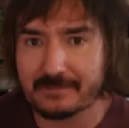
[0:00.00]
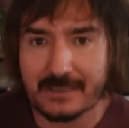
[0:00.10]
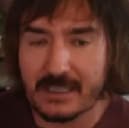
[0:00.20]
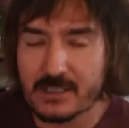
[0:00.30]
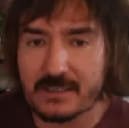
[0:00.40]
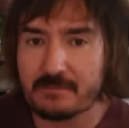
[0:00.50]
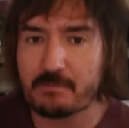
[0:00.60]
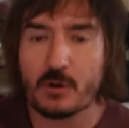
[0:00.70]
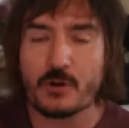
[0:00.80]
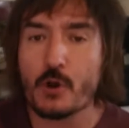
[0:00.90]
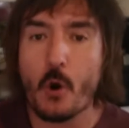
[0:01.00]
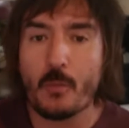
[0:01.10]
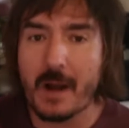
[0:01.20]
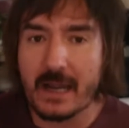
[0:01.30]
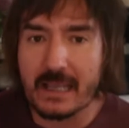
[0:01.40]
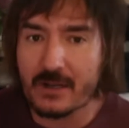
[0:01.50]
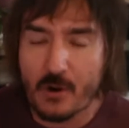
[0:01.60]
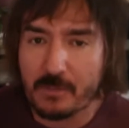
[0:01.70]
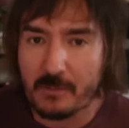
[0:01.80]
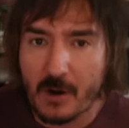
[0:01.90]
they just put no money and no
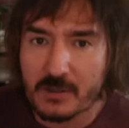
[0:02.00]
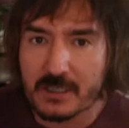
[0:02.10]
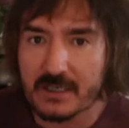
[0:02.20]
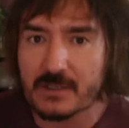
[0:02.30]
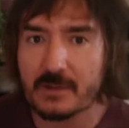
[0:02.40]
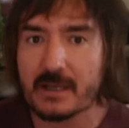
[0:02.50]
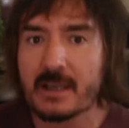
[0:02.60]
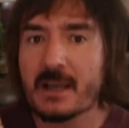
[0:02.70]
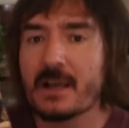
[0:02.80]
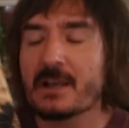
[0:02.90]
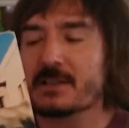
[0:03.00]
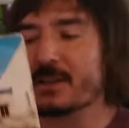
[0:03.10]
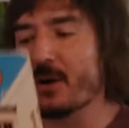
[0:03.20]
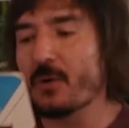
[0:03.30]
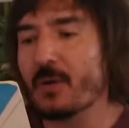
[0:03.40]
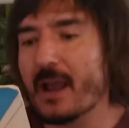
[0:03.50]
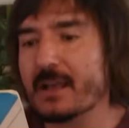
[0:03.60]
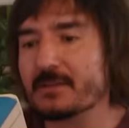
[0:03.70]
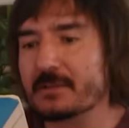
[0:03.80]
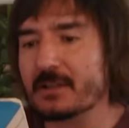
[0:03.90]
promotion into it. So
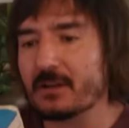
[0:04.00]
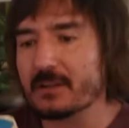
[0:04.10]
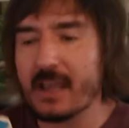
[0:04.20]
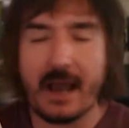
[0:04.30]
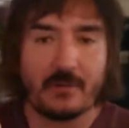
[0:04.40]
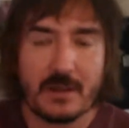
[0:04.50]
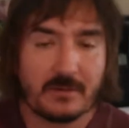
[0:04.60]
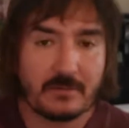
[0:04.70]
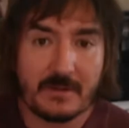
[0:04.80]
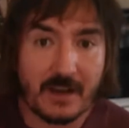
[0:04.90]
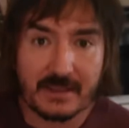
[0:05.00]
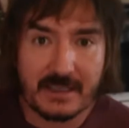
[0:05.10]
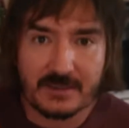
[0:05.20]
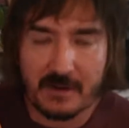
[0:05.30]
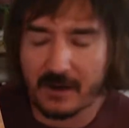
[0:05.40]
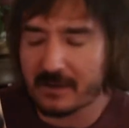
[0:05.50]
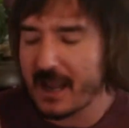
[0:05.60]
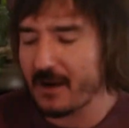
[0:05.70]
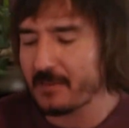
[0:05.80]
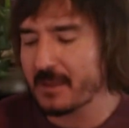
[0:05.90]
as a result, yeah, we've got this record.
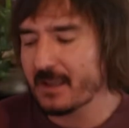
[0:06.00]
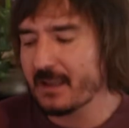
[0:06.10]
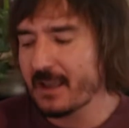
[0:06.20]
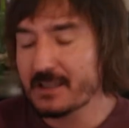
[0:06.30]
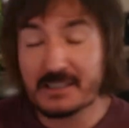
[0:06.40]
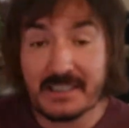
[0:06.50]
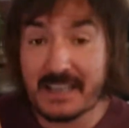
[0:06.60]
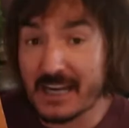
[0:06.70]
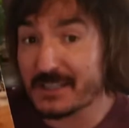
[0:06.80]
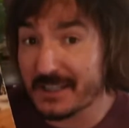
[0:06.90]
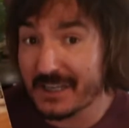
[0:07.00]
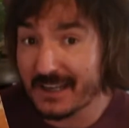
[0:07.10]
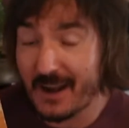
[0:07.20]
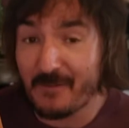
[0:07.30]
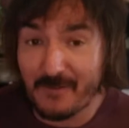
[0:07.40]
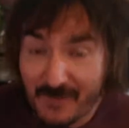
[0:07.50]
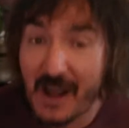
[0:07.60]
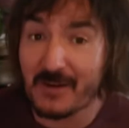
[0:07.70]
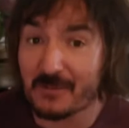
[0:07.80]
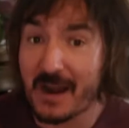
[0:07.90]
Now, this is actually a
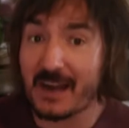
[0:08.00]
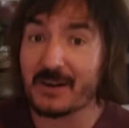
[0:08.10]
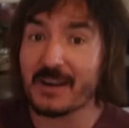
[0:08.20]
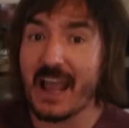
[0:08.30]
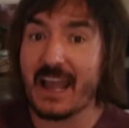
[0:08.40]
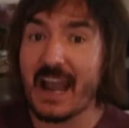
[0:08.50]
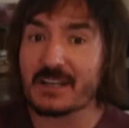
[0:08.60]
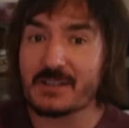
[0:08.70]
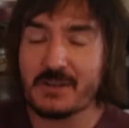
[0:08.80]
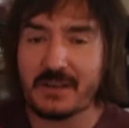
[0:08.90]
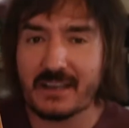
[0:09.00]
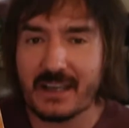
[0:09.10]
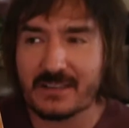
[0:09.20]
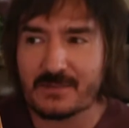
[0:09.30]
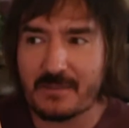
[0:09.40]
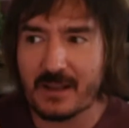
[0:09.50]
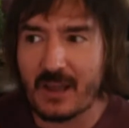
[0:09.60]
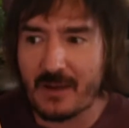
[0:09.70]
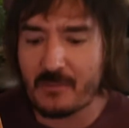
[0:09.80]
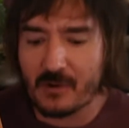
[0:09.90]
fun record, and actually it's a
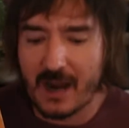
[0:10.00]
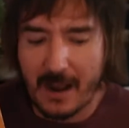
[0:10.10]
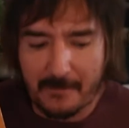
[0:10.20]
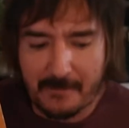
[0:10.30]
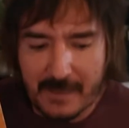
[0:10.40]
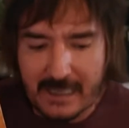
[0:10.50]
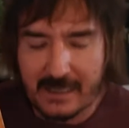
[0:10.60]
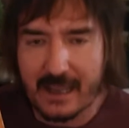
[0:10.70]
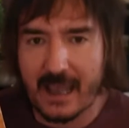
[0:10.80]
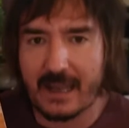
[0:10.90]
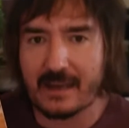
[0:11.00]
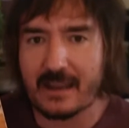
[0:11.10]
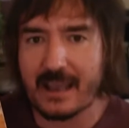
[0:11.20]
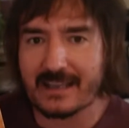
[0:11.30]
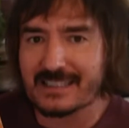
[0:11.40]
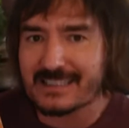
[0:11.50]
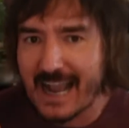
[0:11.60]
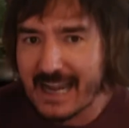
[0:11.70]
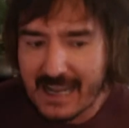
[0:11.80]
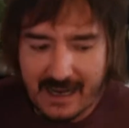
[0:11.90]
lot more upbeat and
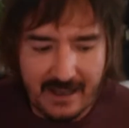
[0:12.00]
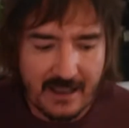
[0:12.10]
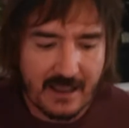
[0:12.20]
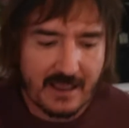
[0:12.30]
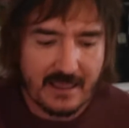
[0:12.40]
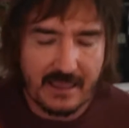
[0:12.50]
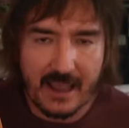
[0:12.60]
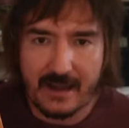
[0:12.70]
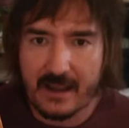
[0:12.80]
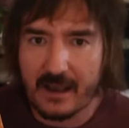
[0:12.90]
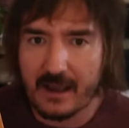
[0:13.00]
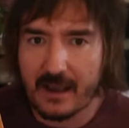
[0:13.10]
exciting than